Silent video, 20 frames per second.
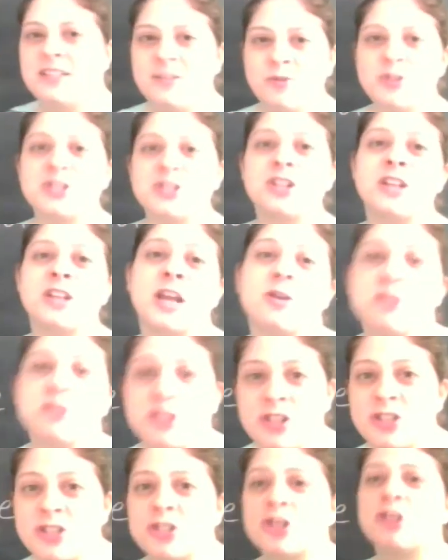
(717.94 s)
was the language of
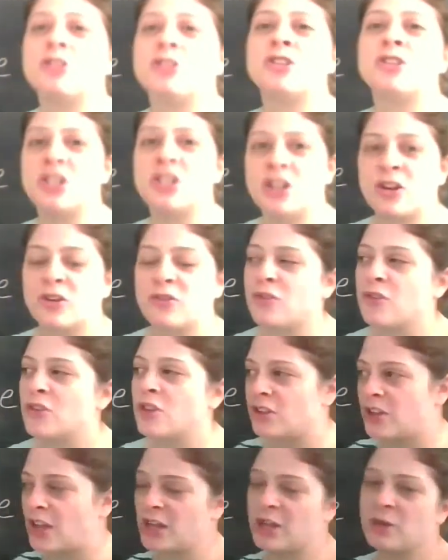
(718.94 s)
the church and therefore the
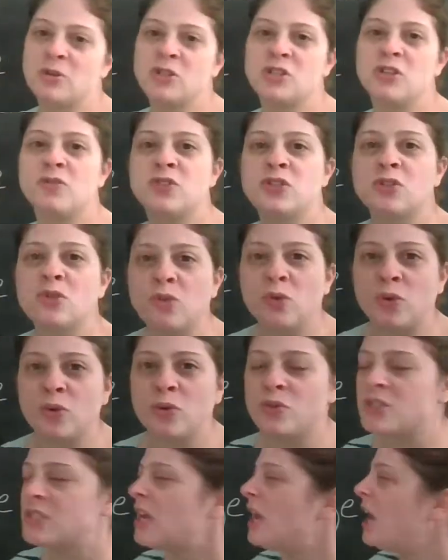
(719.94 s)
language of
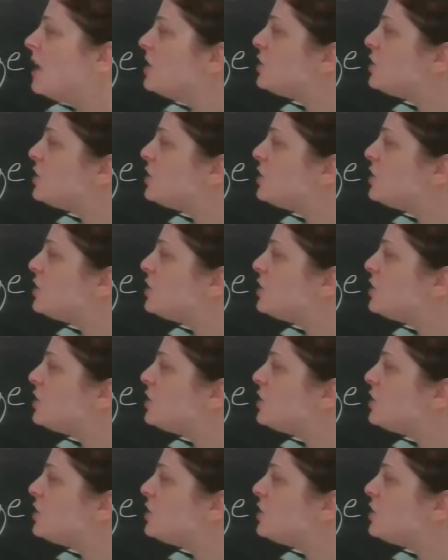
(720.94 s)
schools, and